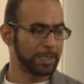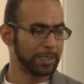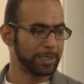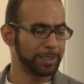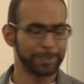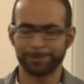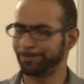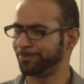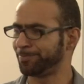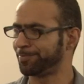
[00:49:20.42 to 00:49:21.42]

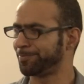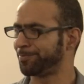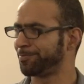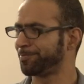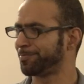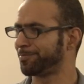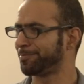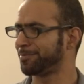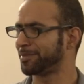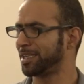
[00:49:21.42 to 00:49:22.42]
um,
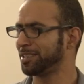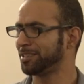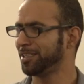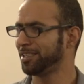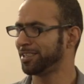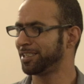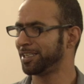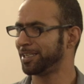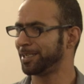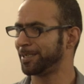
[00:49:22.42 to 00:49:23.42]
I think uh,
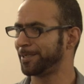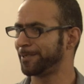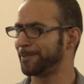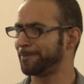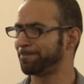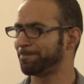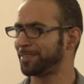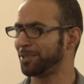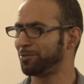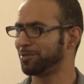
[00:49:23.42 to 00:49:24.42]

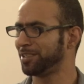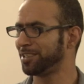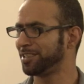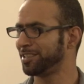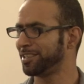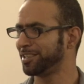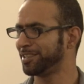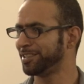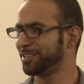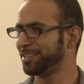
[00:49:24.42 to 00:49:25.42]
I will uh,
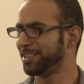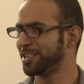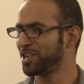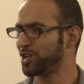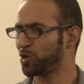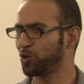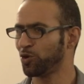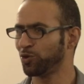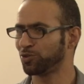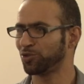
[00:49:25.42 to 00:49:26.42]

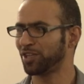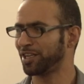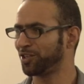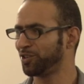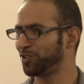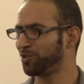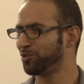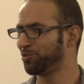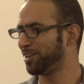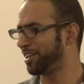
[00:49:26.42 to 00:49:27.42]
go to the
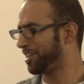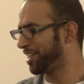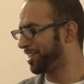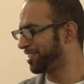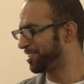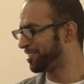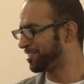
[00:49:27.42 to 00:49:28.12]
Q&A.